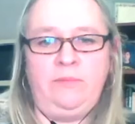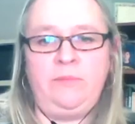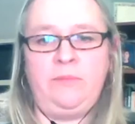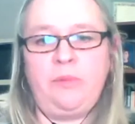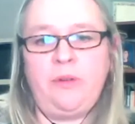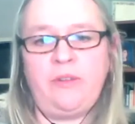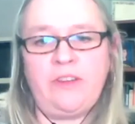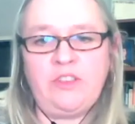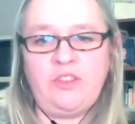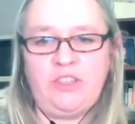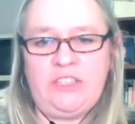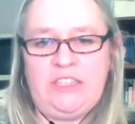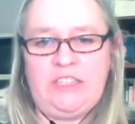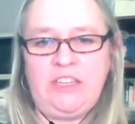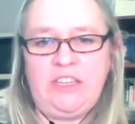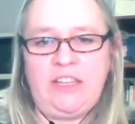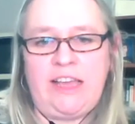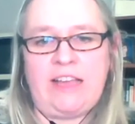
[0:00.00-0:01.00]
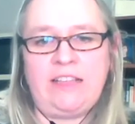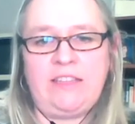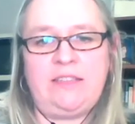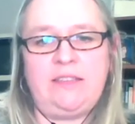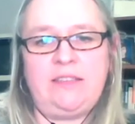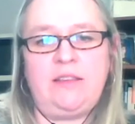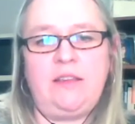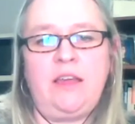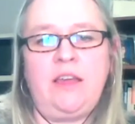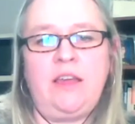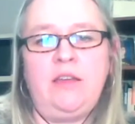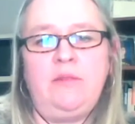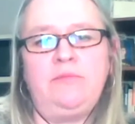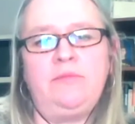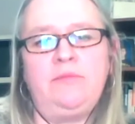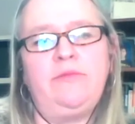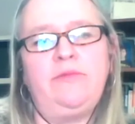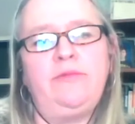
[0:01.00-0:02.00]
Professor Steele asks
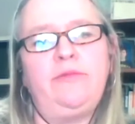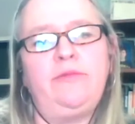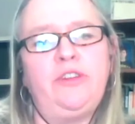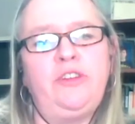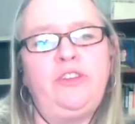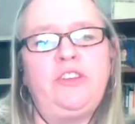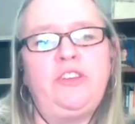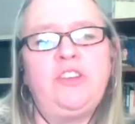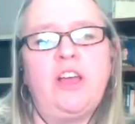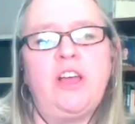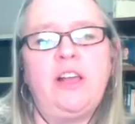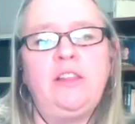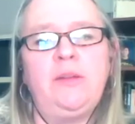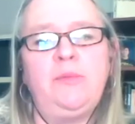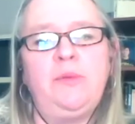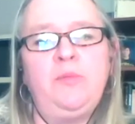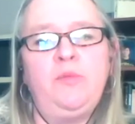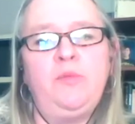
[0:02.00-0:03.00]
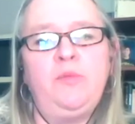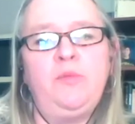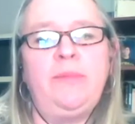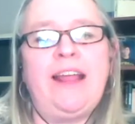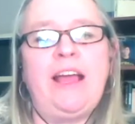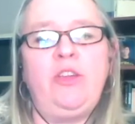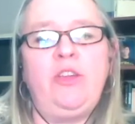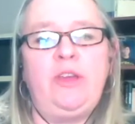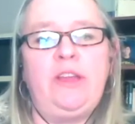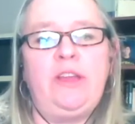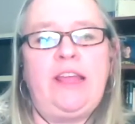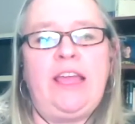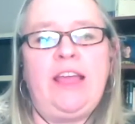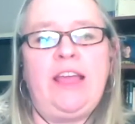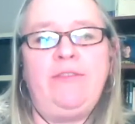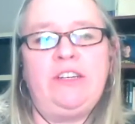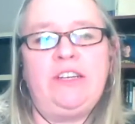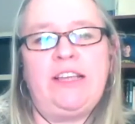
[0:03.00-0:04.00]
for you to talk a little bit more about how you
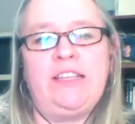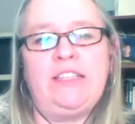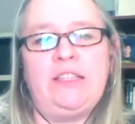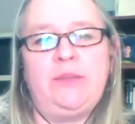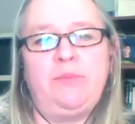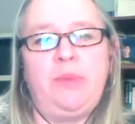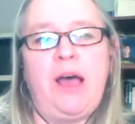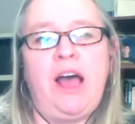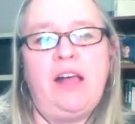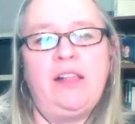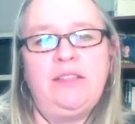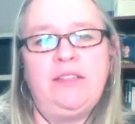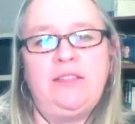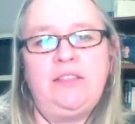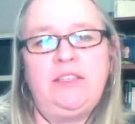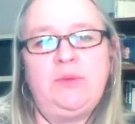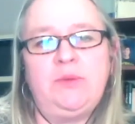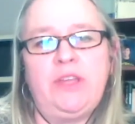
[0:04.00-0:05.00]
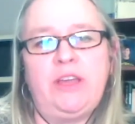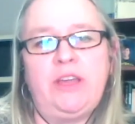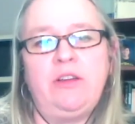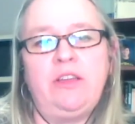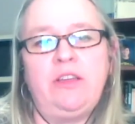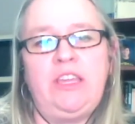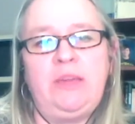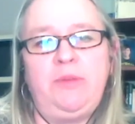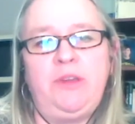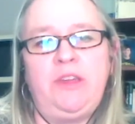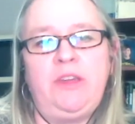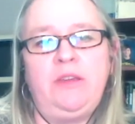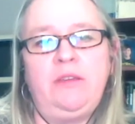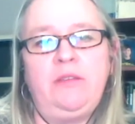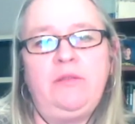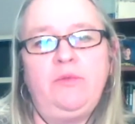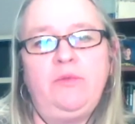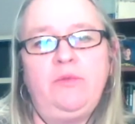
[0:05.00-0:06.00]
can advertise the policies by
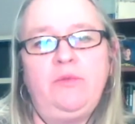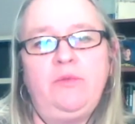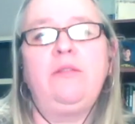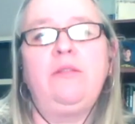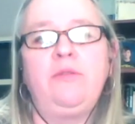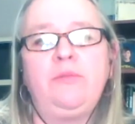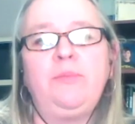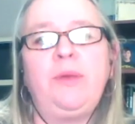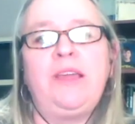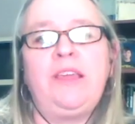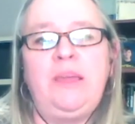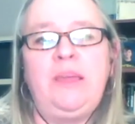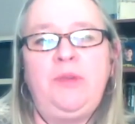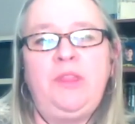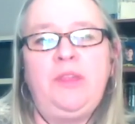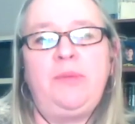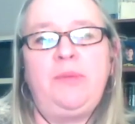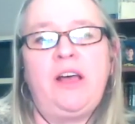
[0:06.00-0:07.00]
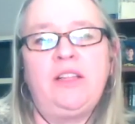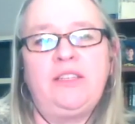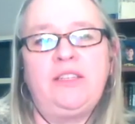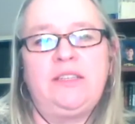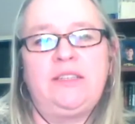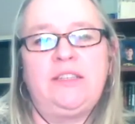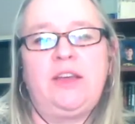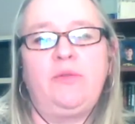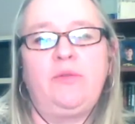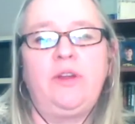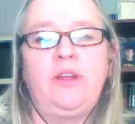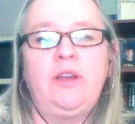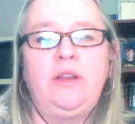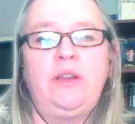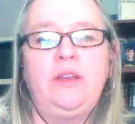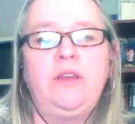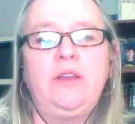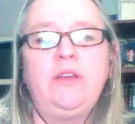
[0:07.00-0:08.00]
keeping the politics out,
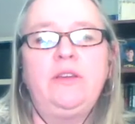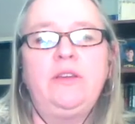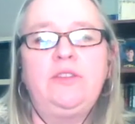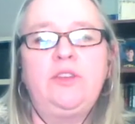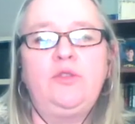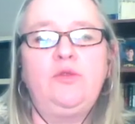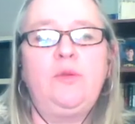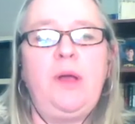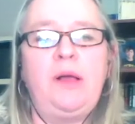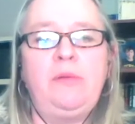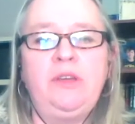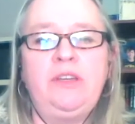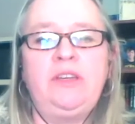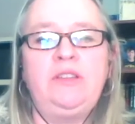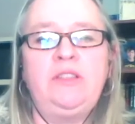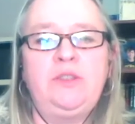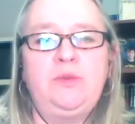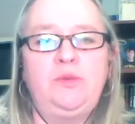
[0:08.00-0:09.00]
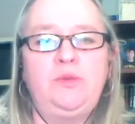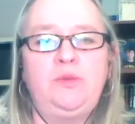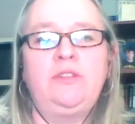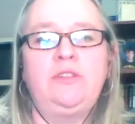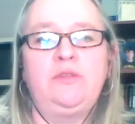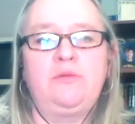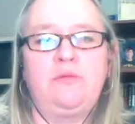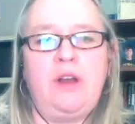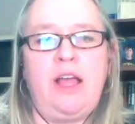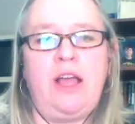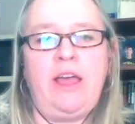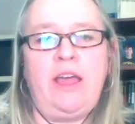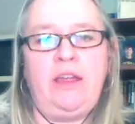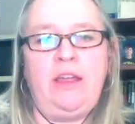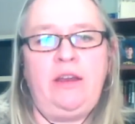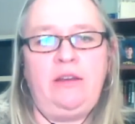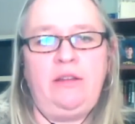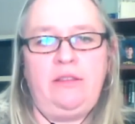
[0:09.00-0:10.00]
right? So the Republicans will
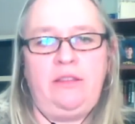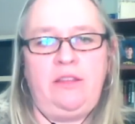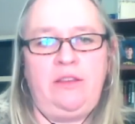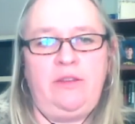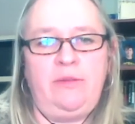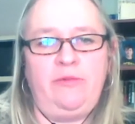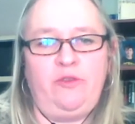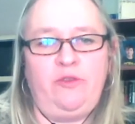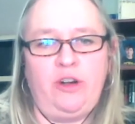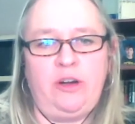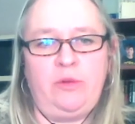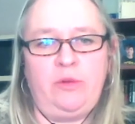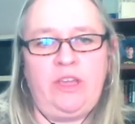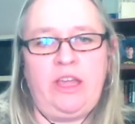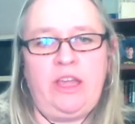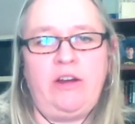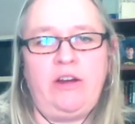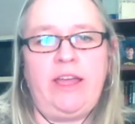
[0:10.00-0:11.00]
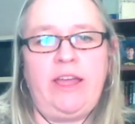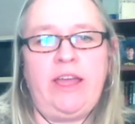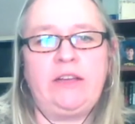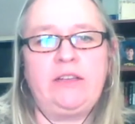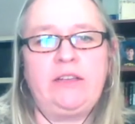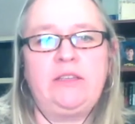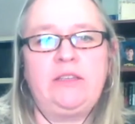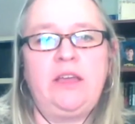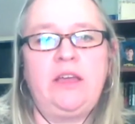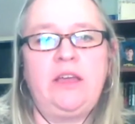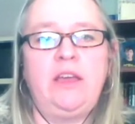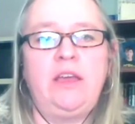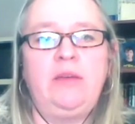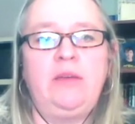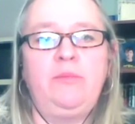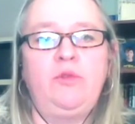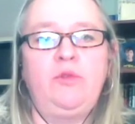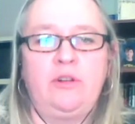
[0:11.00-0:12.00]
deride the Affordable Care Act,
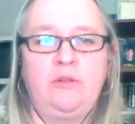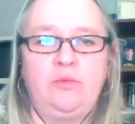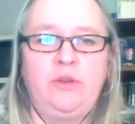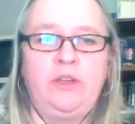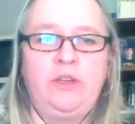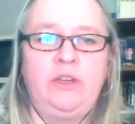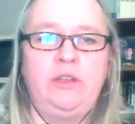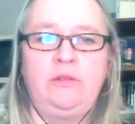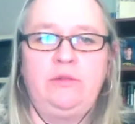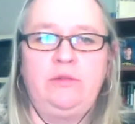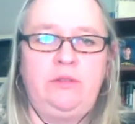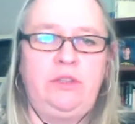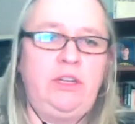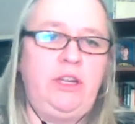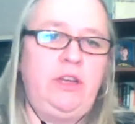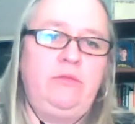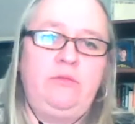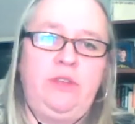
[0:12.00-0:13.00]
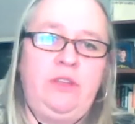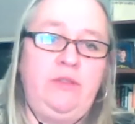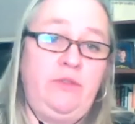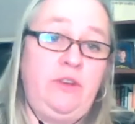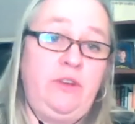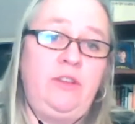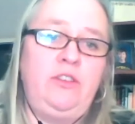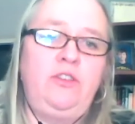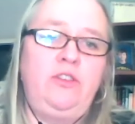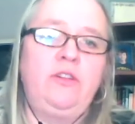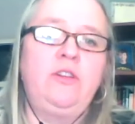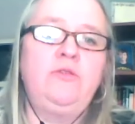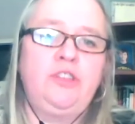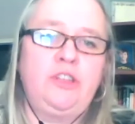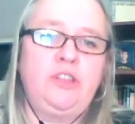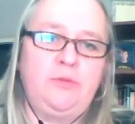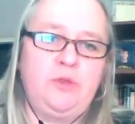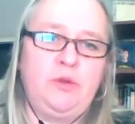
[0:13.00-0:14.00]
or will, even in your
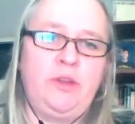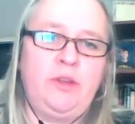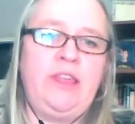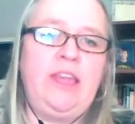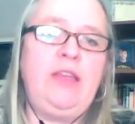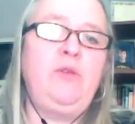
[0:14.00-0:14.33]
own terms, right?